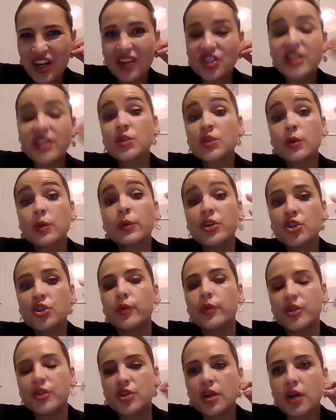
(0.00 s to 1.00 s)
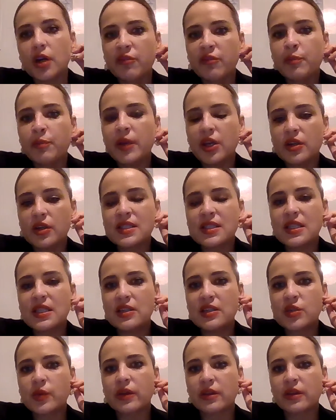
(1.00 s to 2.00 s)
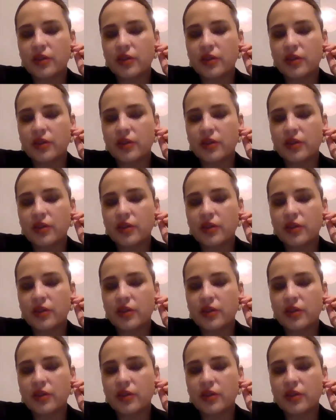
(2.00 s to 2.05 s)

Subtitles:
that's what we do. We do a lot of POCs with